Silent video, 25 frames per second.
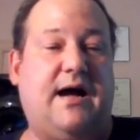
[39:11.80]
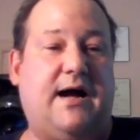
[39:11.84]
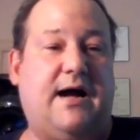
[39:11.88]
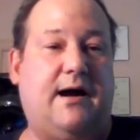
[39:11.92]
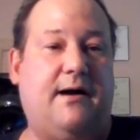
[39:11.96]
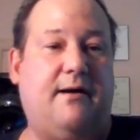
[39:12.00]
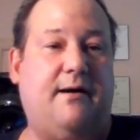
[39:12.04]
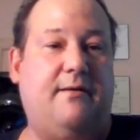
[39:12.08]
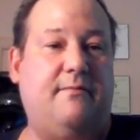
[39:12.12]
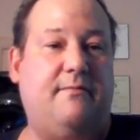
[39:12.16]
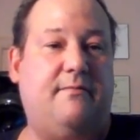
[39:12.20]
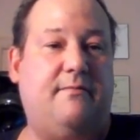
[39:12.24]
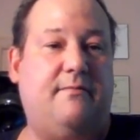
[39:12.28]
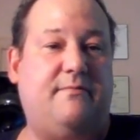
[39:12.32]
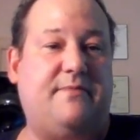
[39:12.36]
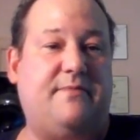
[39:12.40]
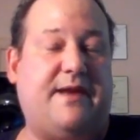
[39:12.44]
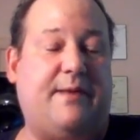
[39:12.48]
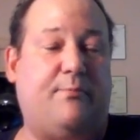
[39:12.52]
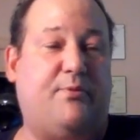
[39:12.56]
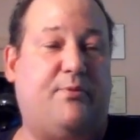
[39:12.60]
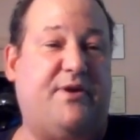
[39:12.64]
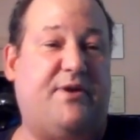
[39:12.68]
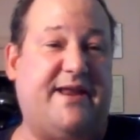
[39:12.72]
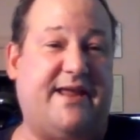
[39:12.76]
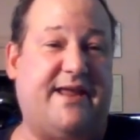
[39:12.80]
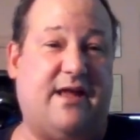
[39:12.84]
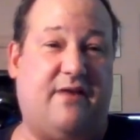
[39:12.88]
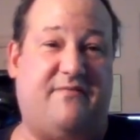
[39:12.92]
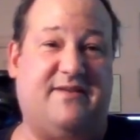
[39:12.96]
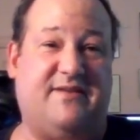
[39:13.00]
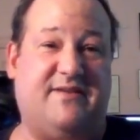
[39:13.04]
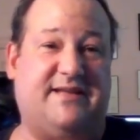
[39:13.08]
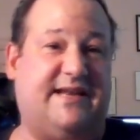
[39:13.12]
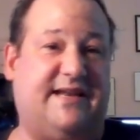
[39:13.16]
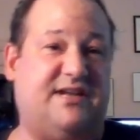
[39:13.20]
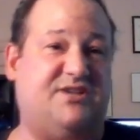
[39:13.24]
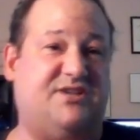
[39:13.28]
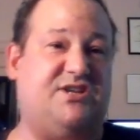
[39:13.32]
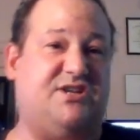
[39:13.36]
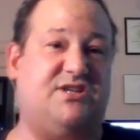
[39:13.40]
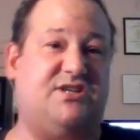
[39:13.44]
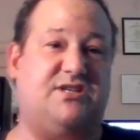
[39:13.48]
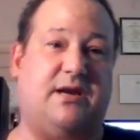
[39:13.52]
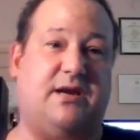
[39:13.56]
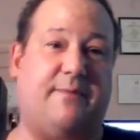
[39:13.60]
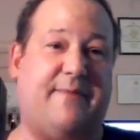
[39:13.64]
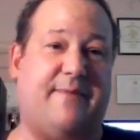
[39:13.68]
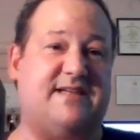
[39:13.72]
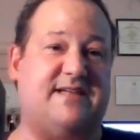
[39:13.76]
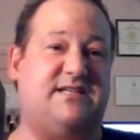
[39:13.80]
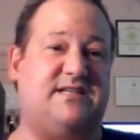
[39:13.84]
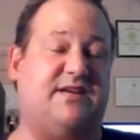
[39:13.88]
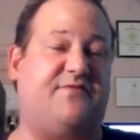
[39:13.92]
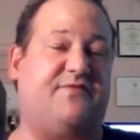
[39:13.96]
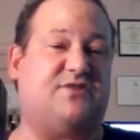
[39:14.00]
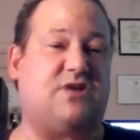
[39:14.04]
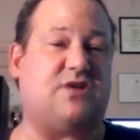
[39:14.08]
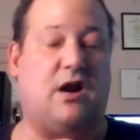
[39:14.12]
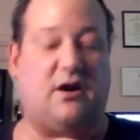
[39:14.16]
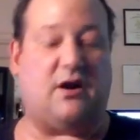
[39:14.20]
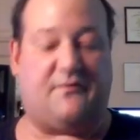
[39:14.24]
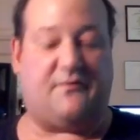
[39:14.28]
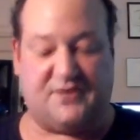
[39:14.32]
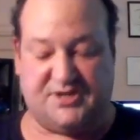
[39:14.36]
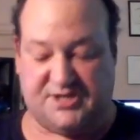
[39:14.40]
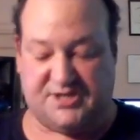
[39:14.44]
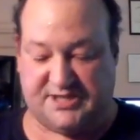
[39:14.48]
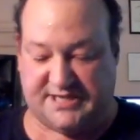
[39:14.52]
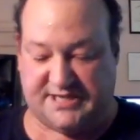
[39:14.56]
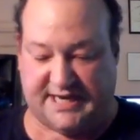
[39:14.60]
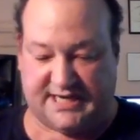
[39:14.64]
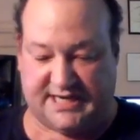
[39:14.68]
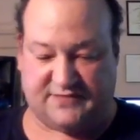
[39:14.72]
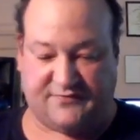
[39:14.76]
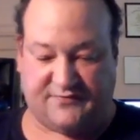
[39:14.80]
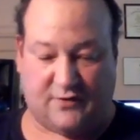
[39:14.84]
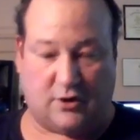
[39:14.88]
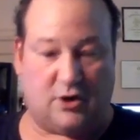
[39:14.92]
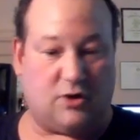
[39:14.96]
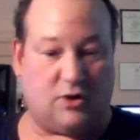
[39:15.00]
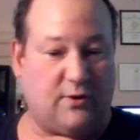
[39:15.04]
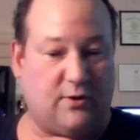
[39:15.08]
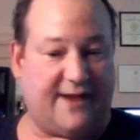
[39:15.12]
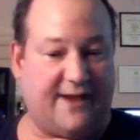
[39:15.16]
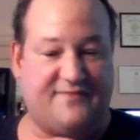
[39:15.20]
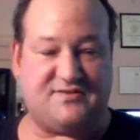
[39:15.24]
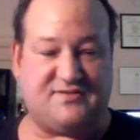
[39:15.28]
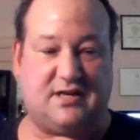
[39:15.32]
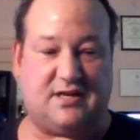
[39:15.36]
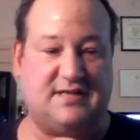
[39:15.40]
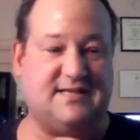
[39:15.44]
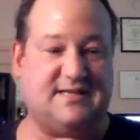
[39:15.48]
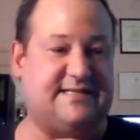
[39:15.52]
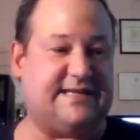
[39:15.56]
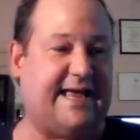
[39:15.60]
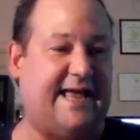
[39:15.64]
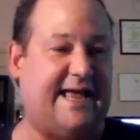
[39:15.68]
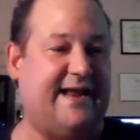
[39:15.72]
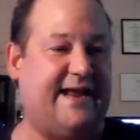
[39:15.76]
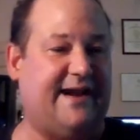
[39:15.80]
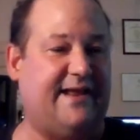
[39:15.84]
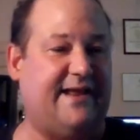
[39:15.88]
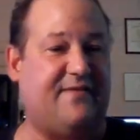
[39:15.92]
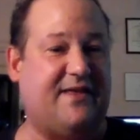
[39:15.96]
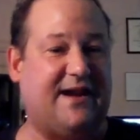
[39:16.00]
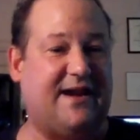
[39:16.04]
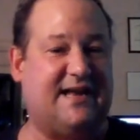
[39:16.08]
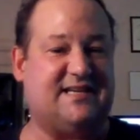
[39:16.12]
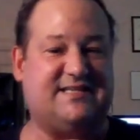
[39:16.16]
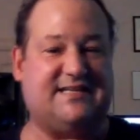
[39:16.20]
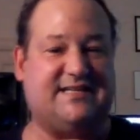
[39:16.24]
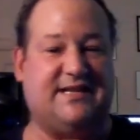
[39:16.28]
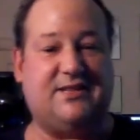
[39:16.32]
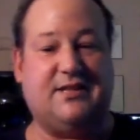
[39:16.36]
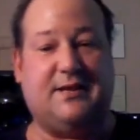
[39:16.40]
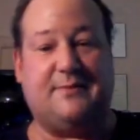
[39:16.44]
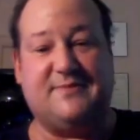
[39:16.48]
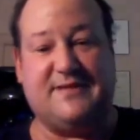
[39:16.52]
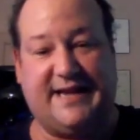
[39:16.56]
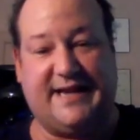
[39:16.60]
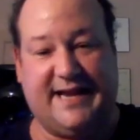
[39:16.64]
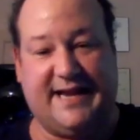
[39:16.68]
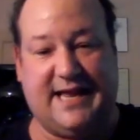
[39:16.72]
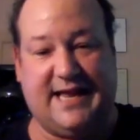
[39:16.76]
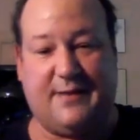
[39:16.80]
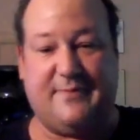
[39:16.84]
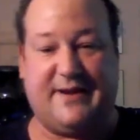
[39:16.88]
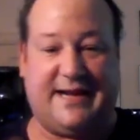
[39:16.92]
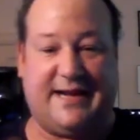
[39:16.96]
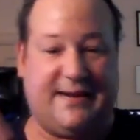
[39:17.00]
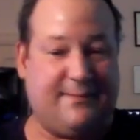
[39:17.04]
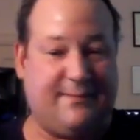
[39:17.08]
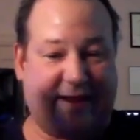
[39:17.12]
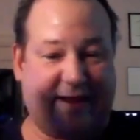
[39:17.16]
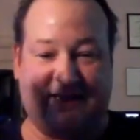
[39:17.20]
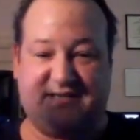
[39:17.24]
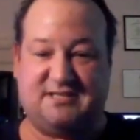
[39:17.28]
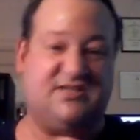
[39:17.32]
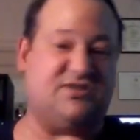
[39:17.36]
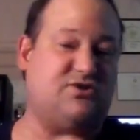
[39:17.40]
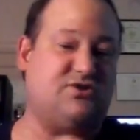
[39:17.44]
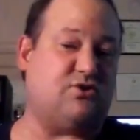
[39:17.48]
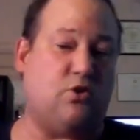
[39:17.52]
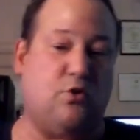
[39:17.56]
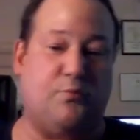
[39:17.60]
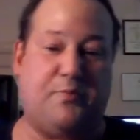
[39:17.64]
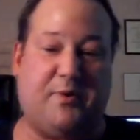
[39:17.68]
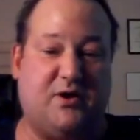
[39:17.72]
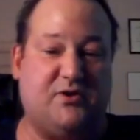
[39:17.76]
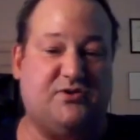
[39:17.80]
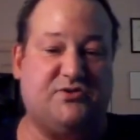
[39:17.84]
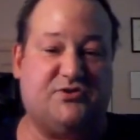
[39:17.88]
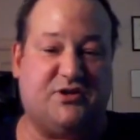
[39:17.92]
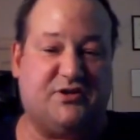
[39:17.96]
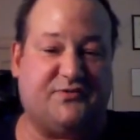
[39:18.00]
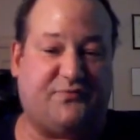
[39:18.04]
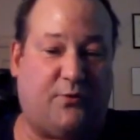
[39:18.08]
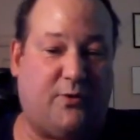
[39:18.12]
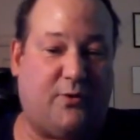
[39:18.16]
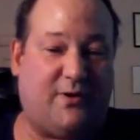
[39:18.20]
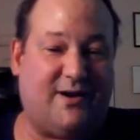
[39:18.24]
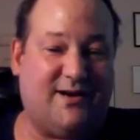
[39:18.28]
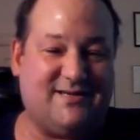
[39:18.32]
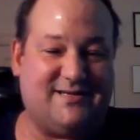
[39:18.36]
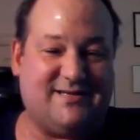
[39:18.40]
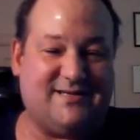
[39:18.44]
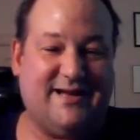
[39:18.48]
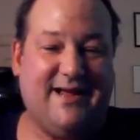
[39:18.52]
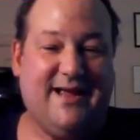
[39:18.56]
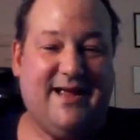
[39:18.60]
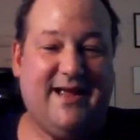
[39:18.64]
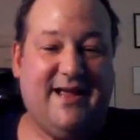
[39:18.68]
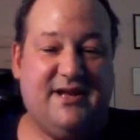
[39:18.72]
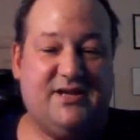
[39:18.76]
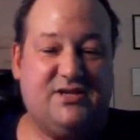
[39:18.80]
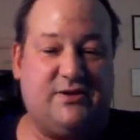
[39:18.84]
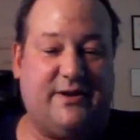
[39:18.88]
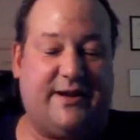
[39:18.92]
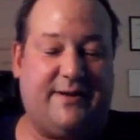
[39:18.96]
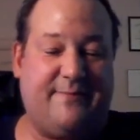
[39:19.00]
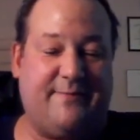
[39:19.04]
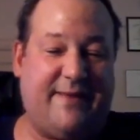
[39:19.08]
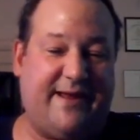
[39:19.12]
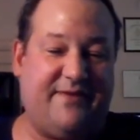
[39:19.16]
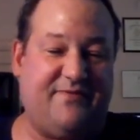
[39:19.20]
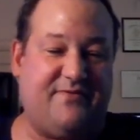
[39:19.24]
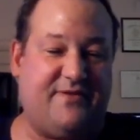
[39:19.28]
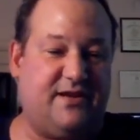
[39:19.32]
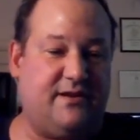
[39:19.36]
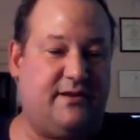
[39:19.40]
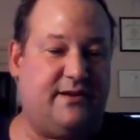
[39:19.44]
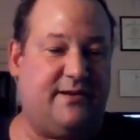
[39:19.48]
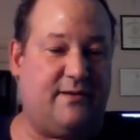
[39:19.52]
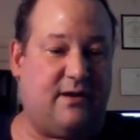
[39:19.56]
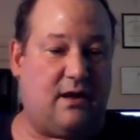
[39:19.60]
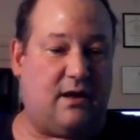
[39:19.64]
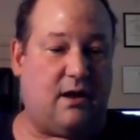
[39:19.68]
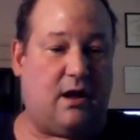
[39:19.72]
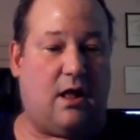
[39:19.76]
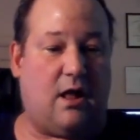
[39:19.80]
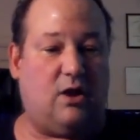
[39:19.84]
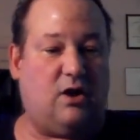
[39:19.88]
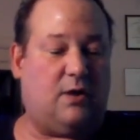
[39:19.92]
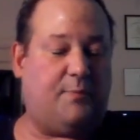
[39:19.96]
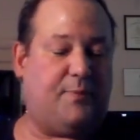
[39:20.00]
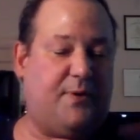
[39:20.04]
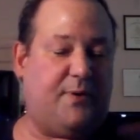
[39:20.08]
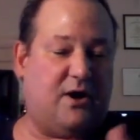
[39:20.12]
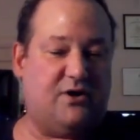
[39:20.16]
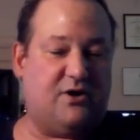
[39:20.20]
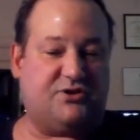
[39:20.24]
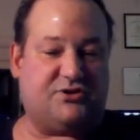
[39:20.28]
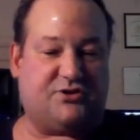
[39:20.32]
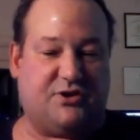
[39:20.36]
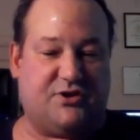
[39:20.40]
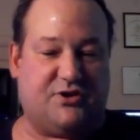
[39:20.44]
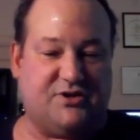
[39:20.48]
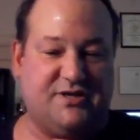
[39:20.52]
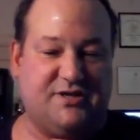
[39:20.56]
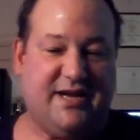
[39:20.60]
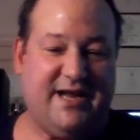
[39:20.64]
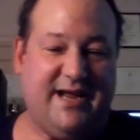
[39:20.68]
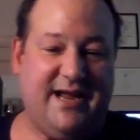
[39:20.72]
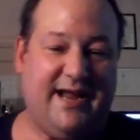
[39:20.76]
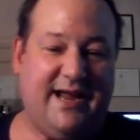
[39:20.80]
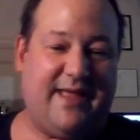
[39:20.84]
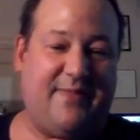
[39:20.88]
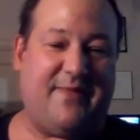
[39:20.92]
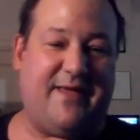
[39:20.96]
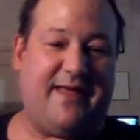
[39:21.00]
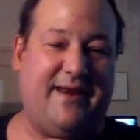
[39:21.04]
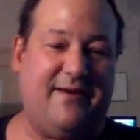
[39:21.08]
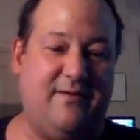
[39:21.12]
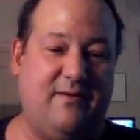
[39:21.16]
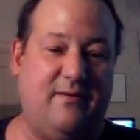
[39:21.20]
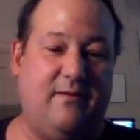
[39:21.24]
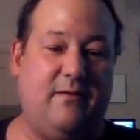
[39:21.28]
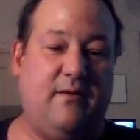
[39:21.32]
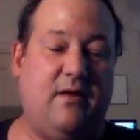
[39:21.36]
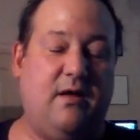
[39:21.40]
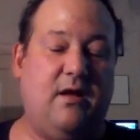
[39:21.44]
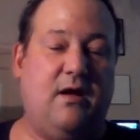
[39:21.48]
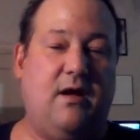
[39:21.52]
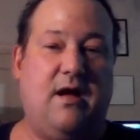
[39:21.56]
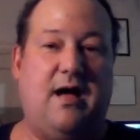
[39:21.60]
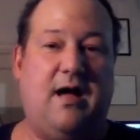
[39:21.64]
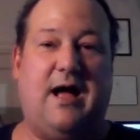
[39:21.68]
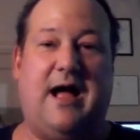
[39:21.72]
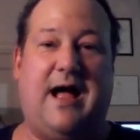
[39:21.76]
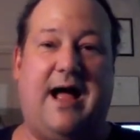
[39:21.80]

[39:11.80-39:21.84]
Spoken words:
named Brenda Yelvington, and she's an amazing photographer. She takes photographs on set, and then I send them to him, and he makes these cool posters for us. So he made all our posters, and then